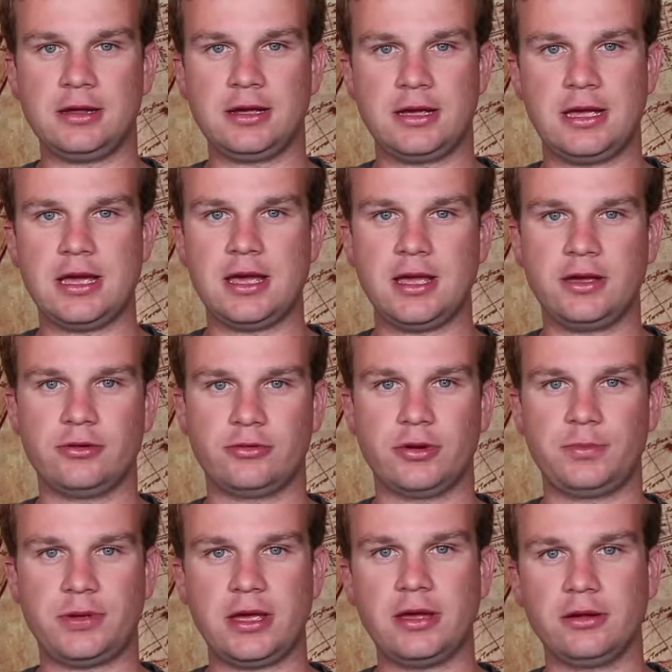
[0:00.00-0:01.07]
he
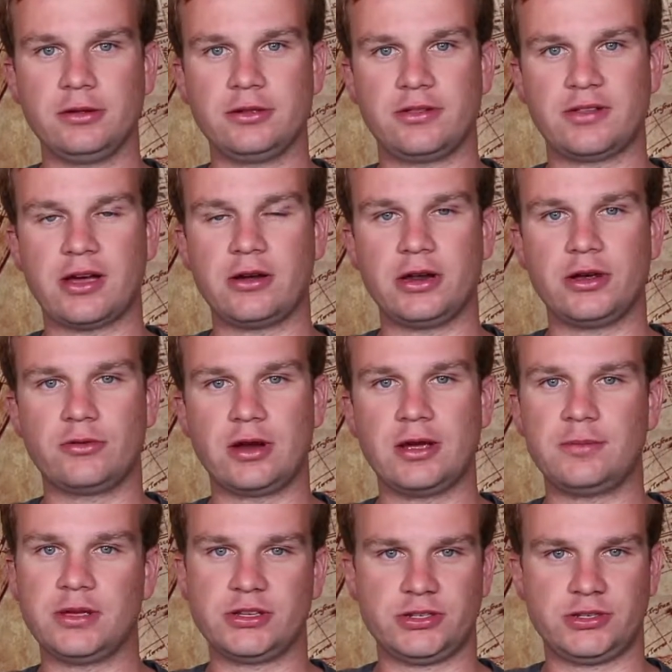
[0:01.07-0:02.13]
repealed Saudi
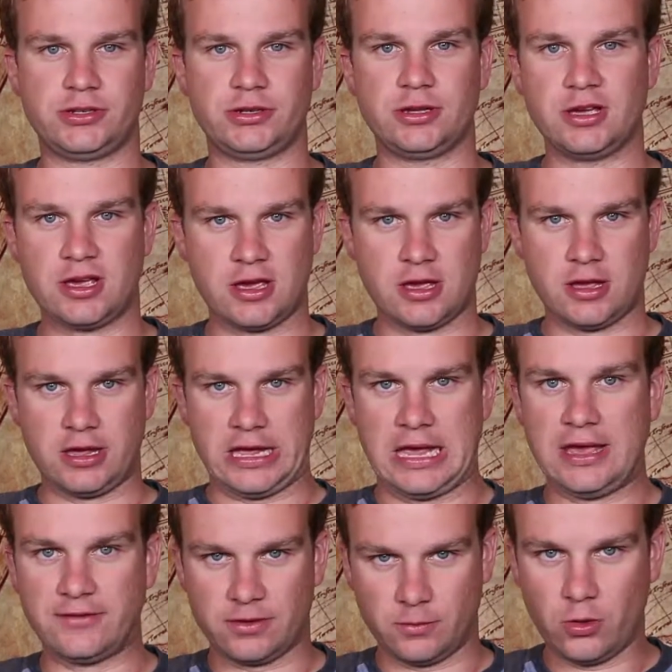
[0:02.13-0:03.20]
Arabia's
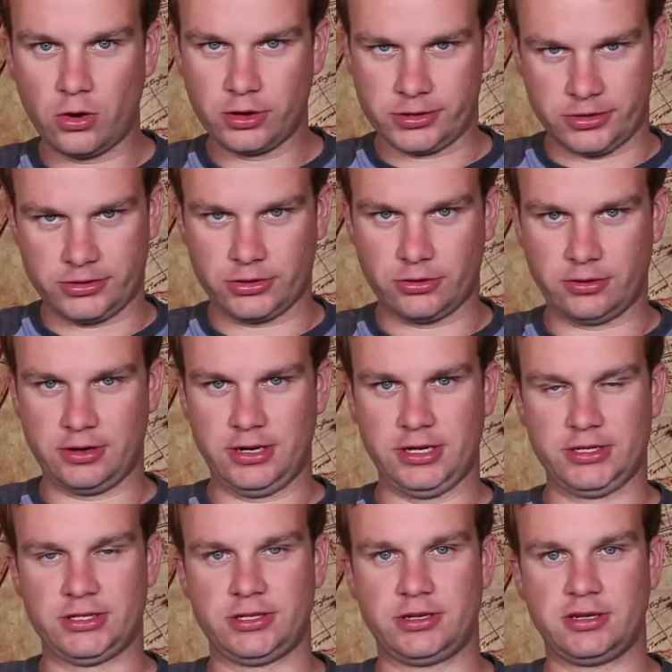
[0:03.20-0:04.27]
even more
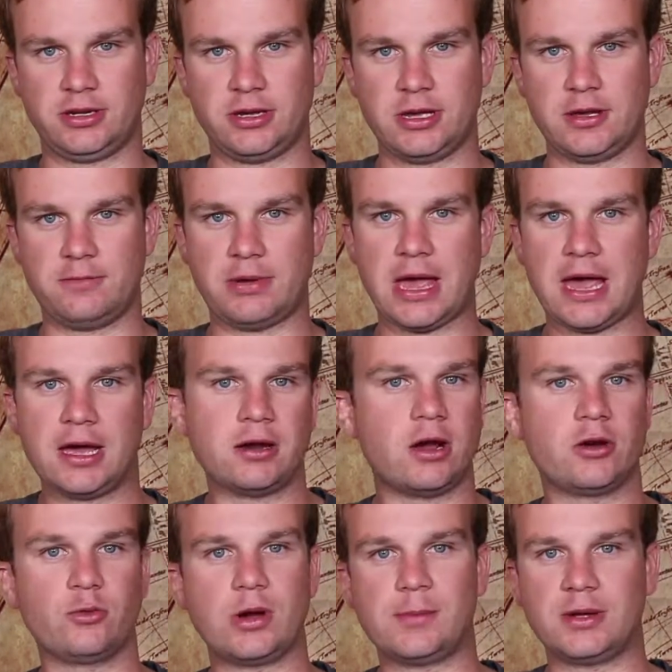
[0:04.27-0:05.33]
notorious ban
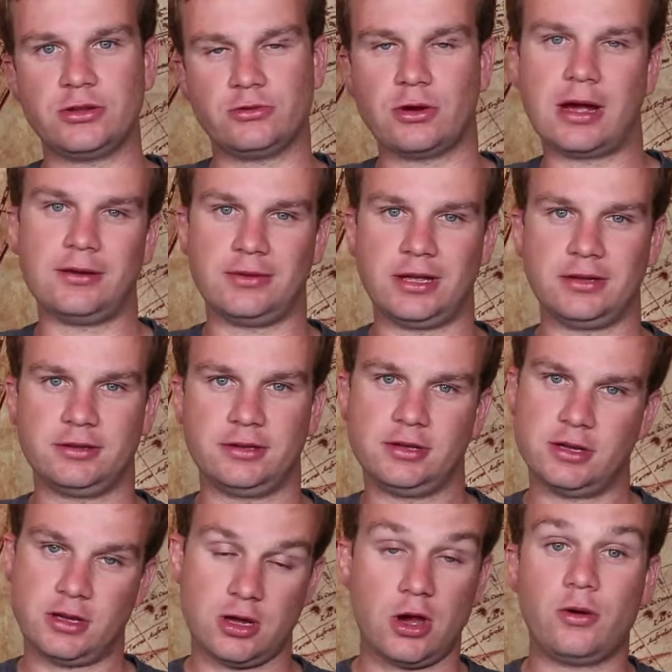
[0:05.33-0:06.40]
on women driving.
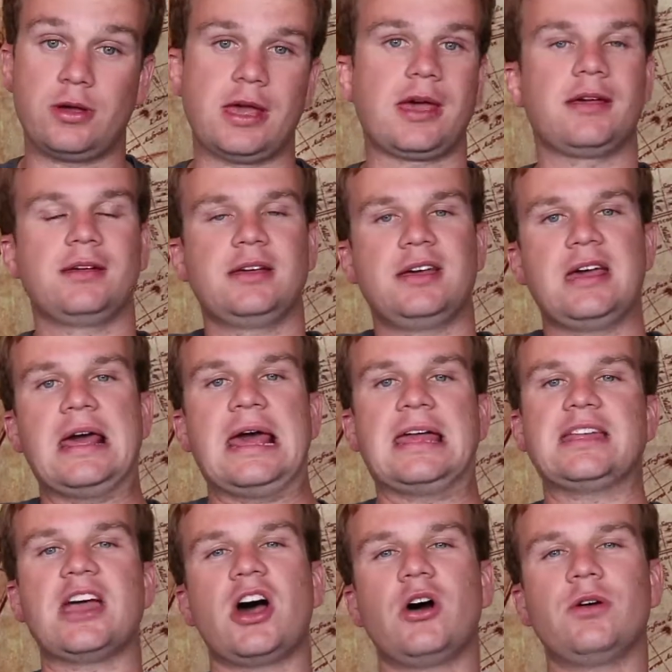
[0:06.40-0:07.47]
Okay,
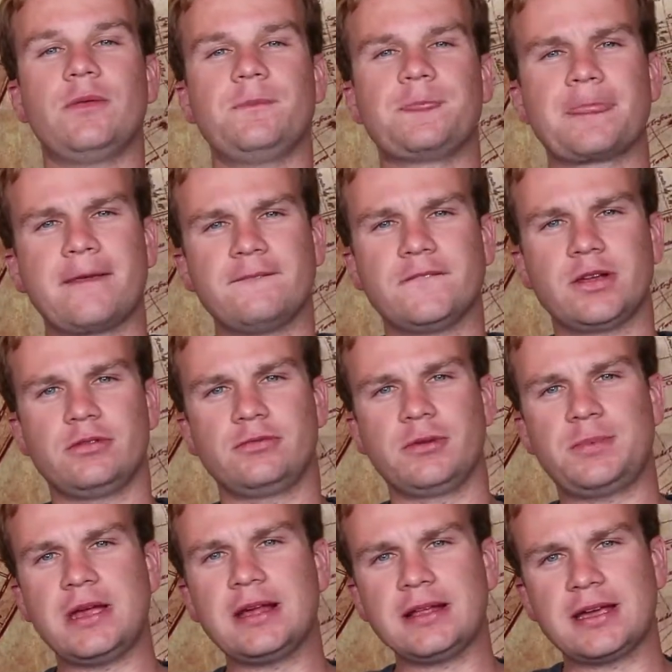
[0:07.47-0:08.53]
now
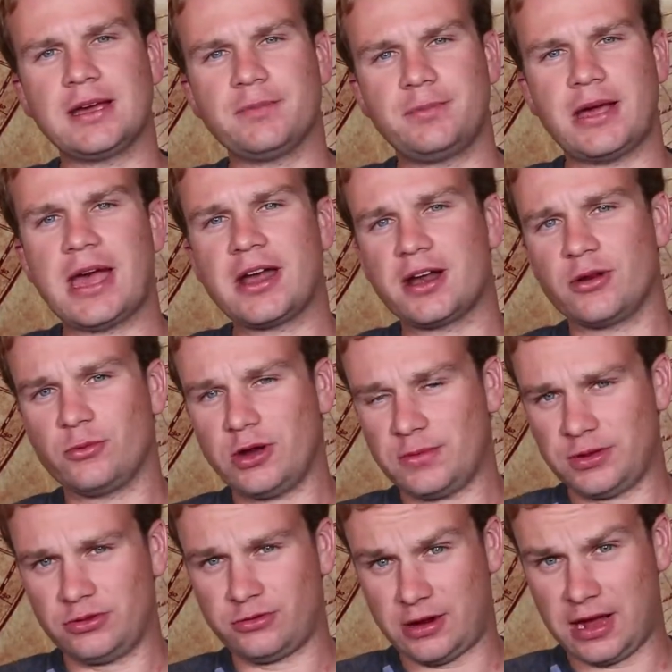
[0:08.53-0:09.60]
repealing a ban on
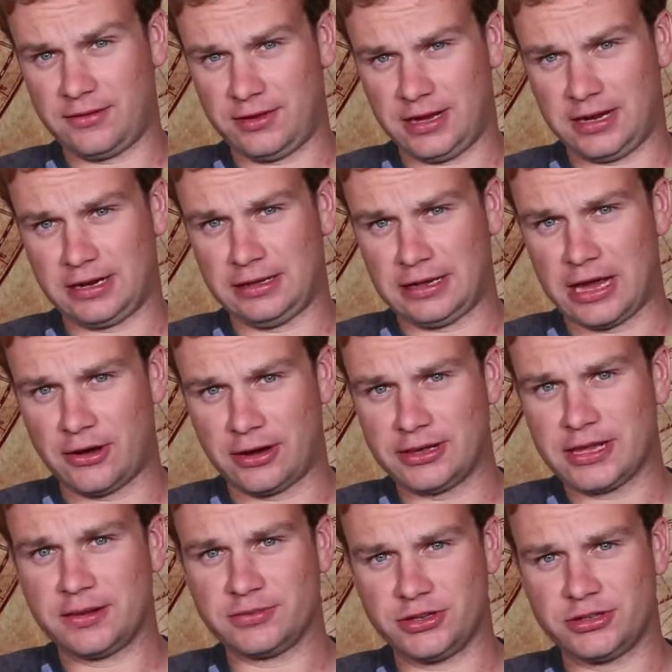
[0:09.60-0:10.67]
women driving and allowing
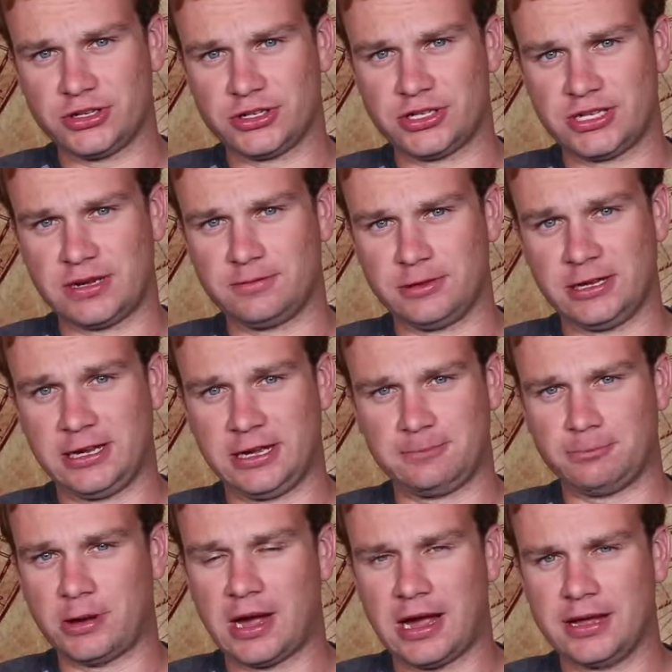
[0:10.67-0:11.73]
them to just simply
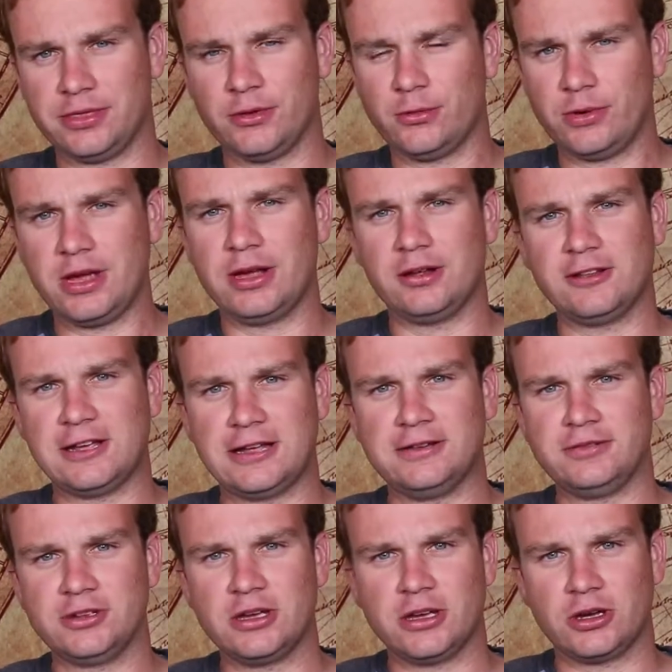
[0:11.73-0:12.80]
get behind the wheel
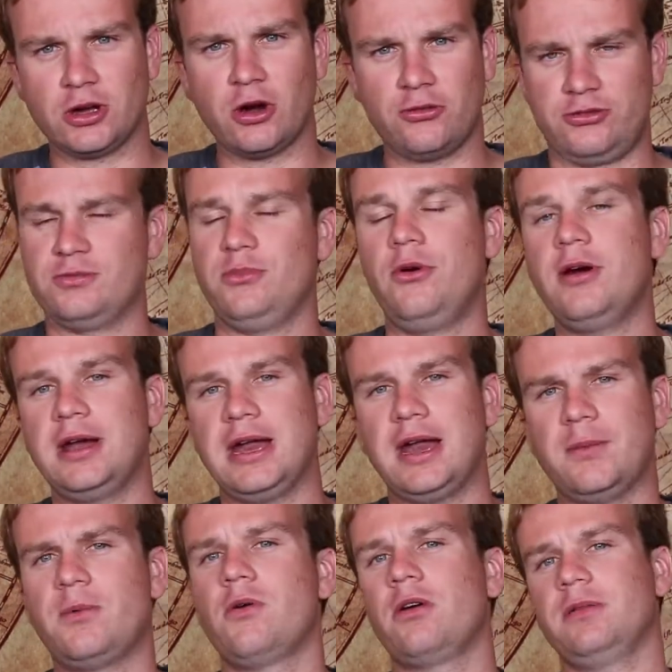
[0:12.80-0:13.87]
and go from point A
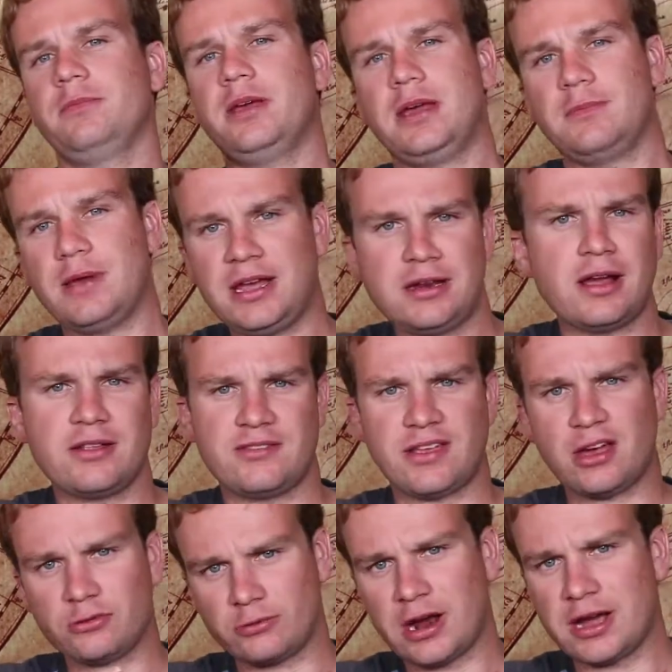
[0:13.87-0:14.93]
to point B may not
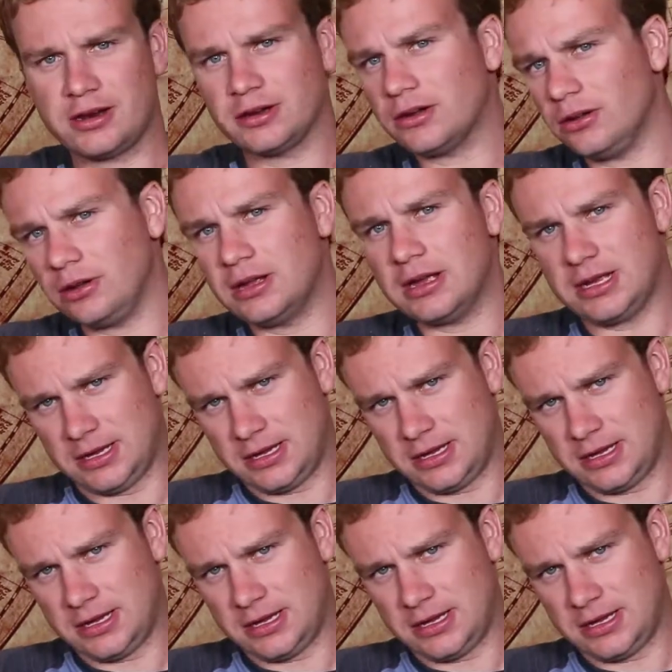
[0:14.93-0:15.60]
sound radical,